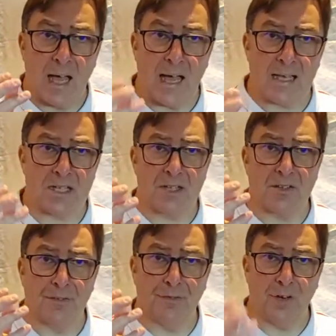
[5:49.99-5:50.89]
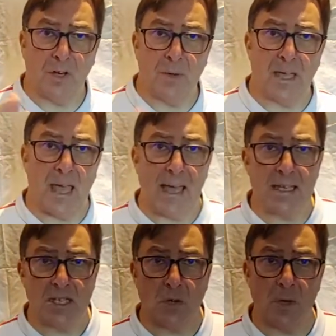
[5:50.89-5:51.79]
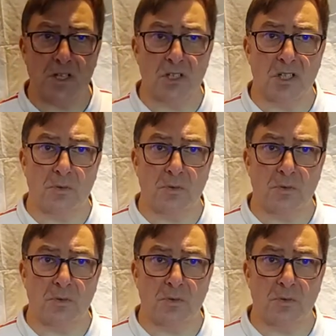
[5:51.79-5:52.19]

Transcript: ask the following 8 questions